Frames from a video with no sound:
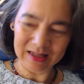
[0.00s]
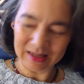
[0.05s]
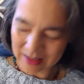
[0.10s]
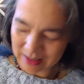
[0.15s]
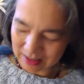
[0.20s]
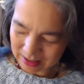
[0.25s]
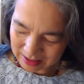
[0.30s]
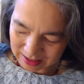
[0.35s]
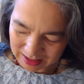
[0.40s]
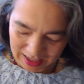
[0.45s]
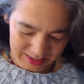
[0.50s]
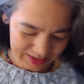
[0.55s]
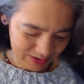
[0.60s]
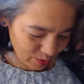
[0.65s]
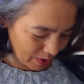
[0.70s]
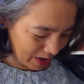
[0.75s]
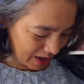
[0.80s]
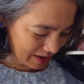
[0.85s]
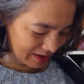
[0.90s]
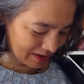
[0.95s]

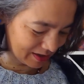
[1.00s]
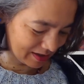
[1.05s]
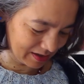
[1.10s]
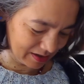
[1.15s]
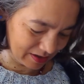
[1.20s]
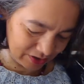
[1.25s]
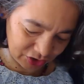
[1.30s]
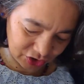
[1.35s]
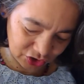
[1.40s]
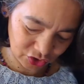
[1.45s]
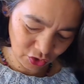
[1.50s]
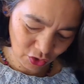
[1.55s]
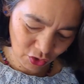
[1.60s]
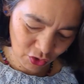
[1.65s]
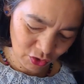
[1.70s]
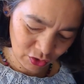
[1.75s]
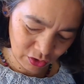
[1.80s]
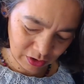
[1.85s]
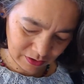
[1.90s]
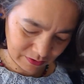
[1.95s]
lace weight
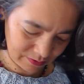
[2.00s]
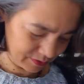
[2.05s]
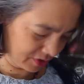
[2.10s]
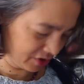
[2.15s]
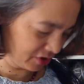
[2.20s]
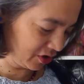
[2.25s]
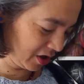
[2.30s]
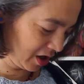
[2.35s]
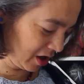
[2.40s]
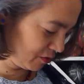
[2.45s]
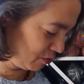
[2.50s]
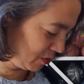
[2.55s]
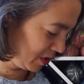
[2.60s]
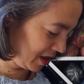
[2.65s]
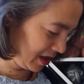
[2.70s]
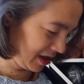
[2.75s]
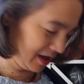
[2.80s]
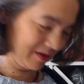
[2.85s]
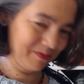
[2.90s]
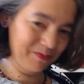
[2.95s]
shawl to go
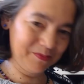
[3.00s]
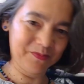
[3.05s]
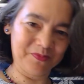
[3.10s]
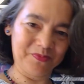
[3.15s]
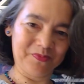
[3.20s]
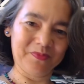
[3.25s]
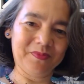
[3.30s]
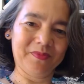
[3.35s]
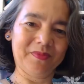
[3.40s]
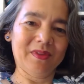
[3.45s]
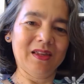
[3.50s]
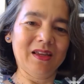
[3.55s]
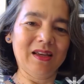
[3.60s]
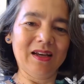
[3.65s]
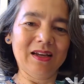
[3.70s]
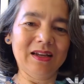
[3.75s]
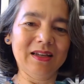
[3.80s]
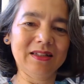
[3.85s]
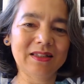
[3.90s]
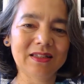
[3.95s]
with it.
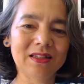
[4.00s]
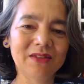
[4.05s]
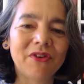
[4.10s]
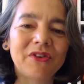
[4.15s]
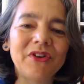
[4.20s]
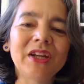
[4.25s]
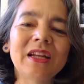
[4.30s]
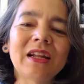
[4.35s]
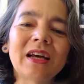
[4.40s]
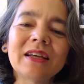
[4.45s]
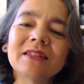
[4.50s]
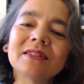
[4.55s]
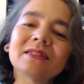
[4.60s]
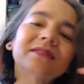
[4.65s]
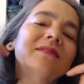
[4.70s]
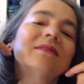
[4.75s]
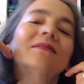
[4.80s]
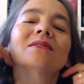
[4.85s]
It's a very nice